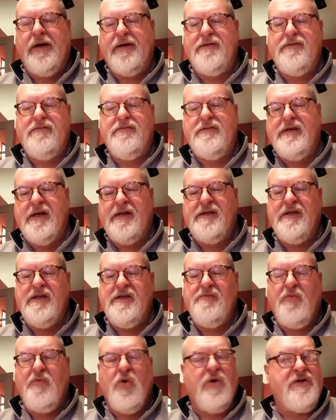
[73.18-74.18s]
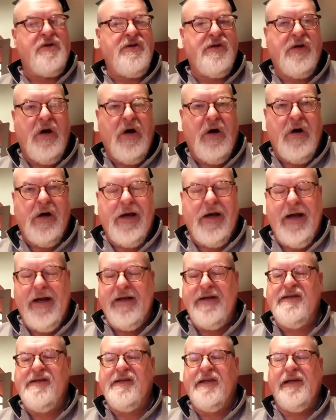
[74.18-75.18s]
sexy sports car kind
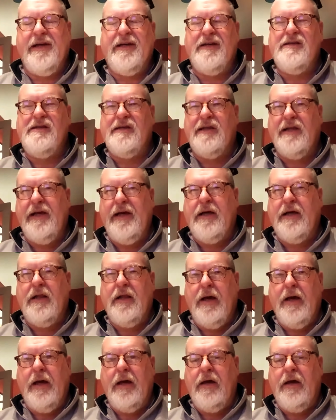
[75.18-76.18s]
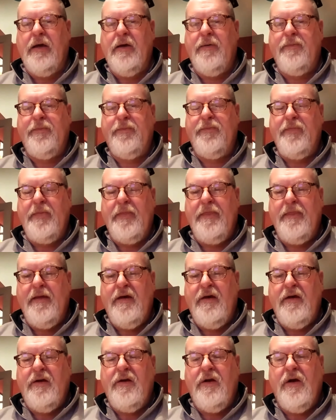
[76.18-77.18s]
of sleek. Sleek like
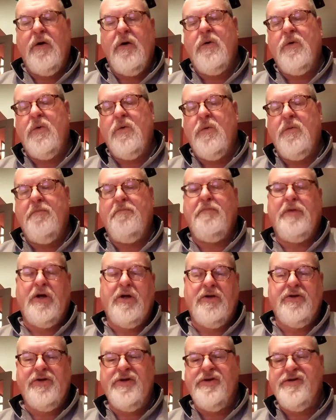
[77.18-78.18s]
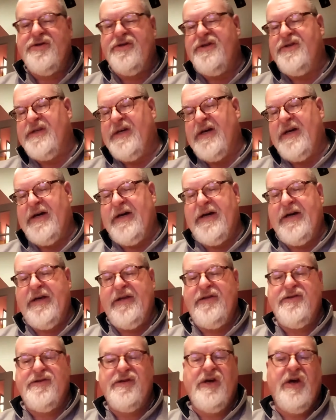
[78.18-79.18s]
no bulges,
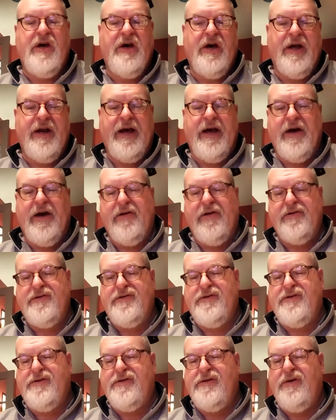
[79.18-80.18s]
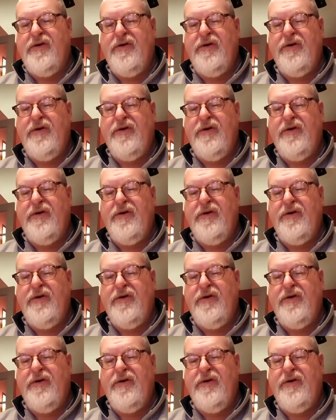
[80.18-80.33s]
designs, cutouts,